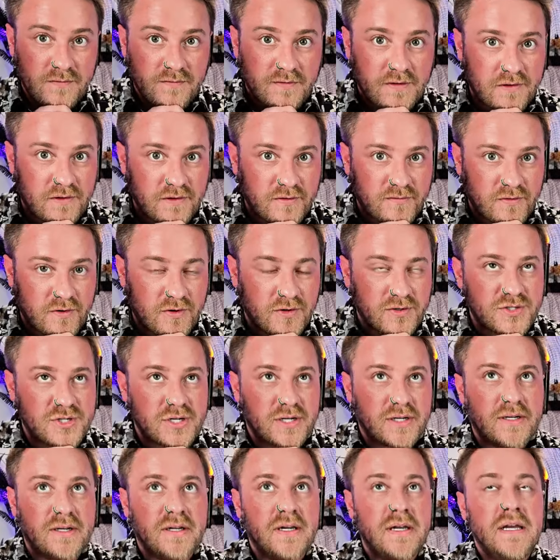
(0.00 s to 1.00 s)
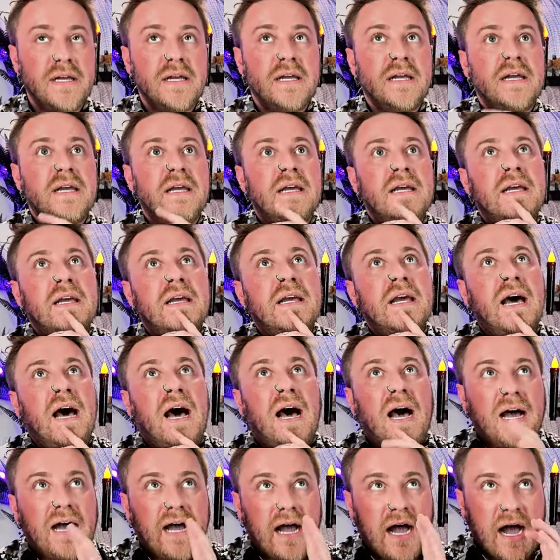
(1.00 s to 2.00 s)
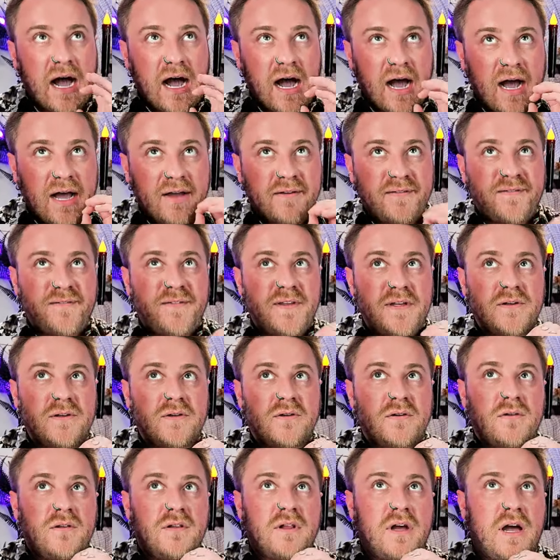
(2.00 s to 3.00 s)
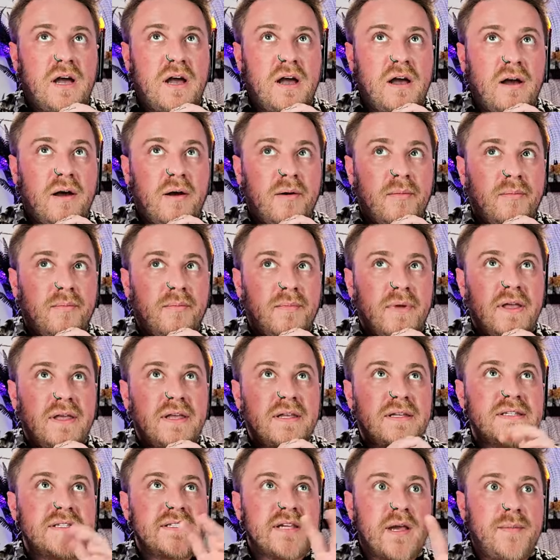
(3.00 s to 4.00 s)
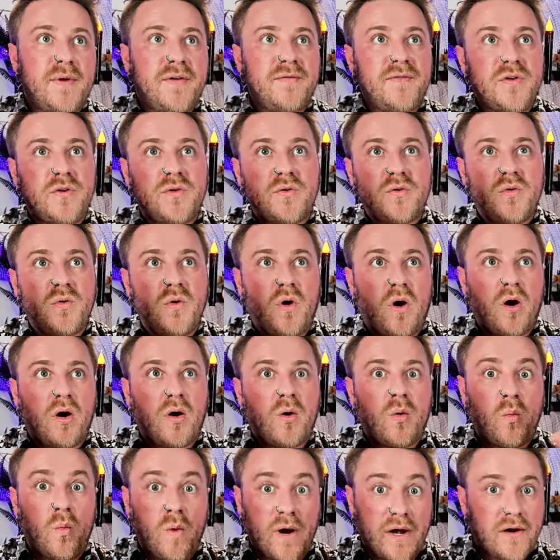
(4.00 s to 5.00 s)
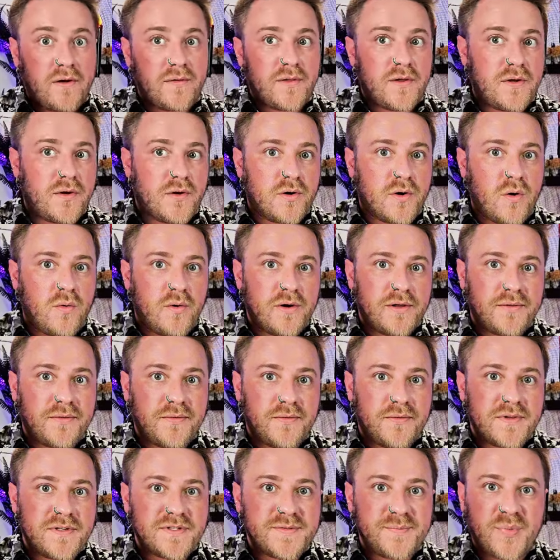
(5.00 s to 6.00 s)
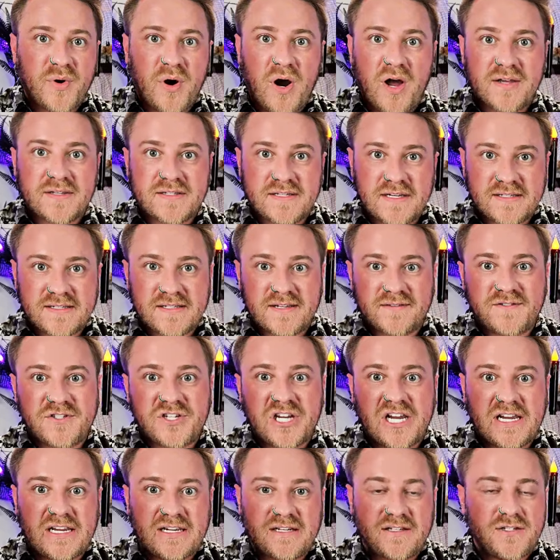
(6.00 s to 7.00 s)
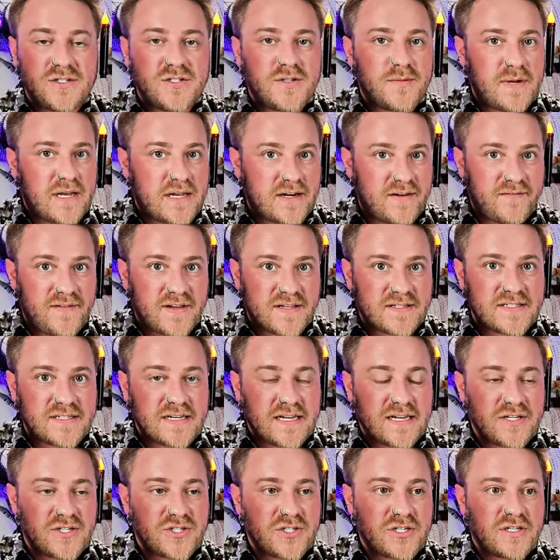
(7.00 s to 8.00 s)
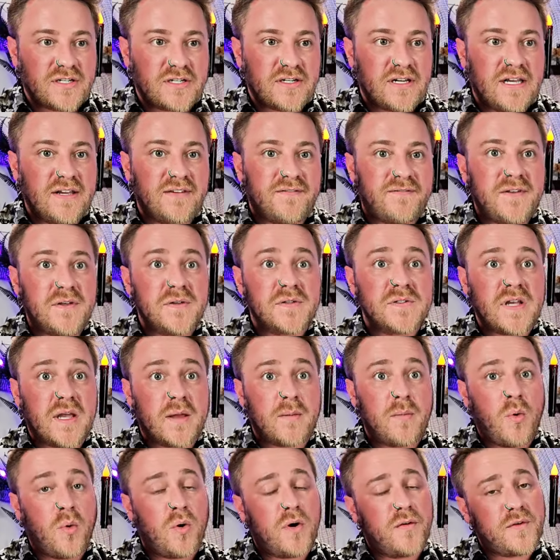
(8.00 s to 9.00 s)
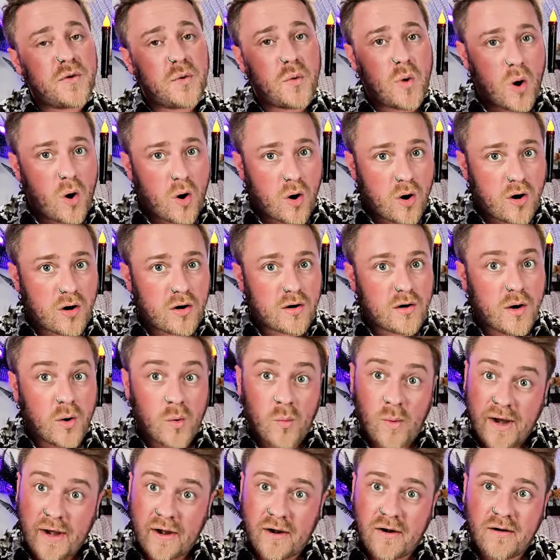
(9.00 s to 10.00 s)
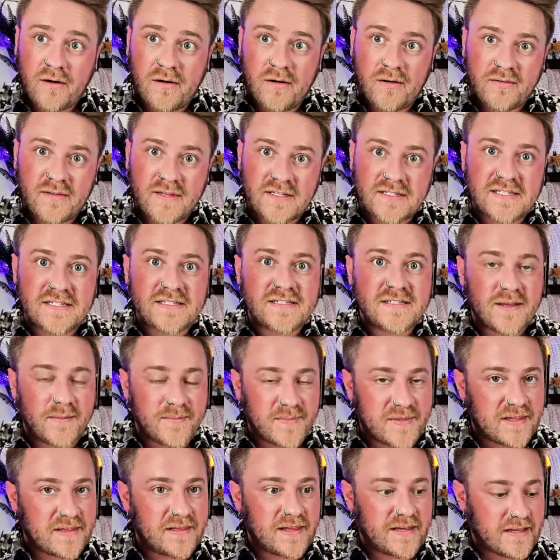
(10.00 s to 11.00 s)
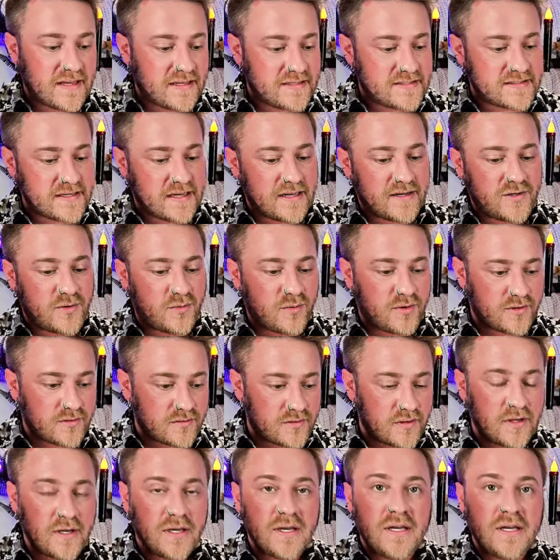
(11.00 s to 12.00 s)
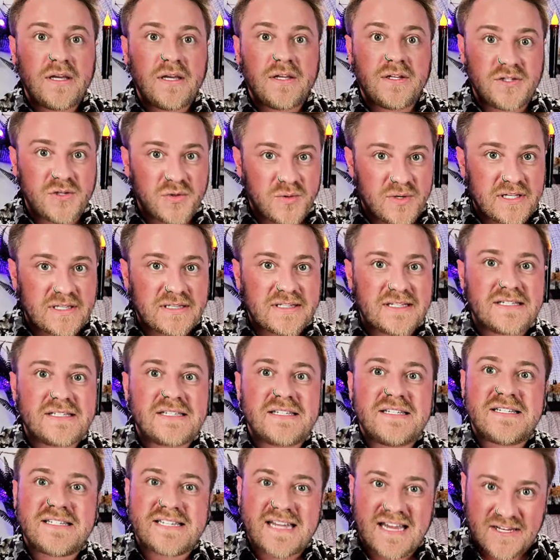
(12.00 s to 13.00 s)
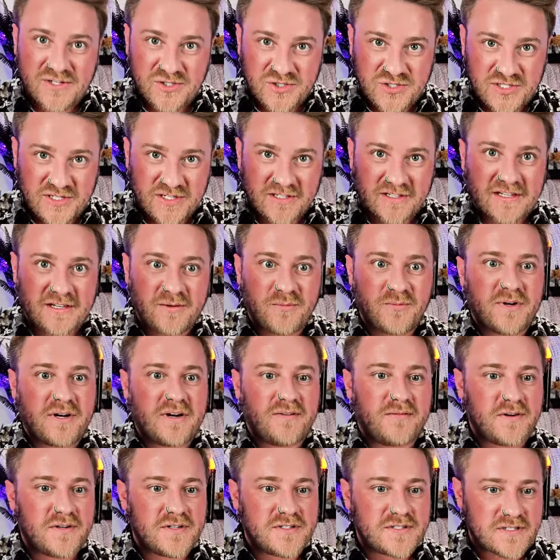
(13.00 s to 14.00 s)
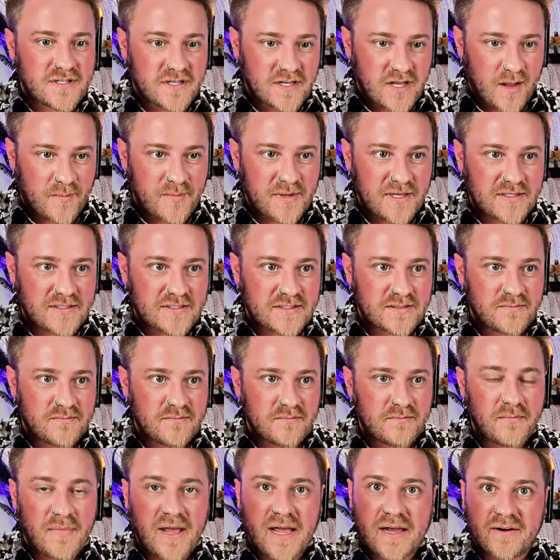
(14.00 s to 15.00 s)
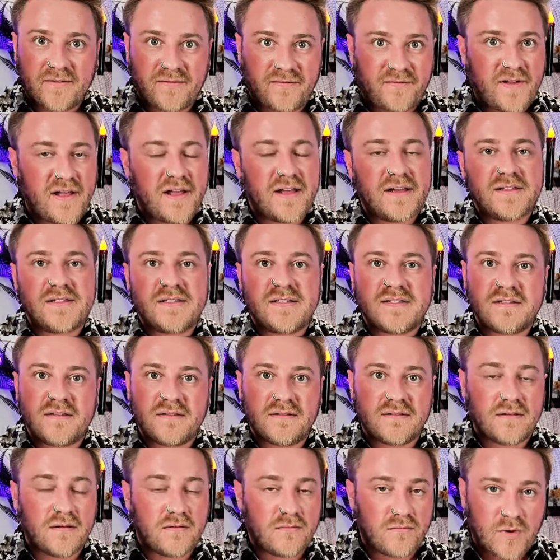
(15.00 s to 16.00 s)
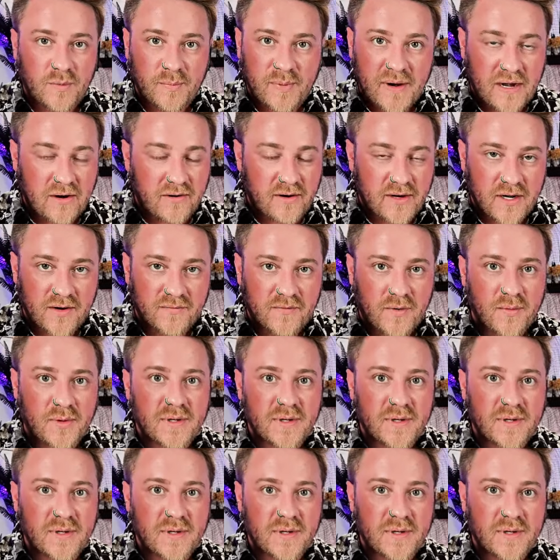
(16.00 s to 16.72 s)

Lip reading: aversion. I feel some of you are aware that you're going through this process of change, manifestation. It feels like more of you are aware. This is something, like I said, you are doing this intentionally. Whatever is coming manifest, repairing of a